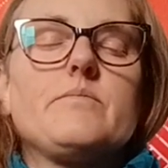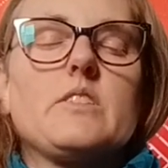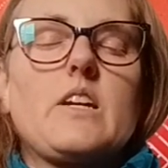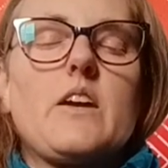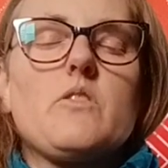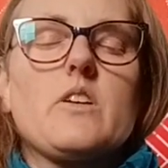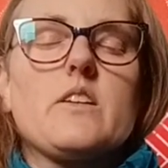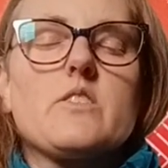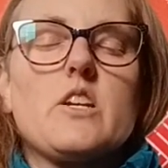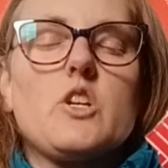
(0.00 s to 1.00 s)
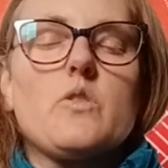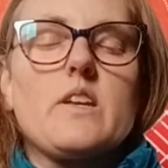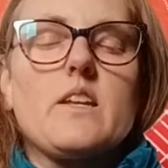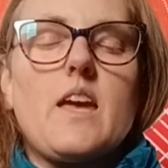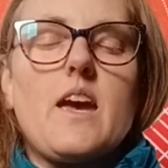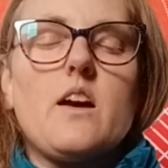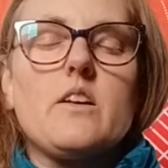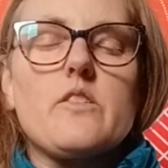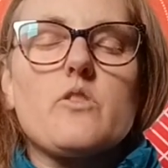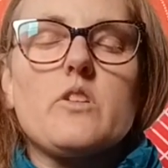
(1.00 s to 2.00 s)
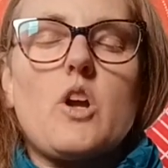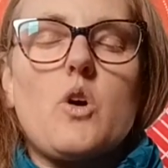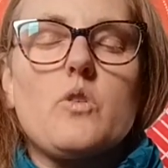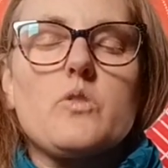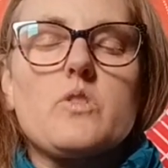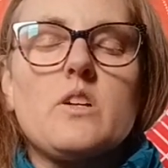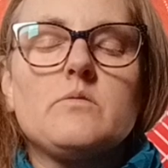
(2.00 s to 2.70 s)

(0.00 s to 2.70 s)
Okay, we'll continue inhaling through the nose.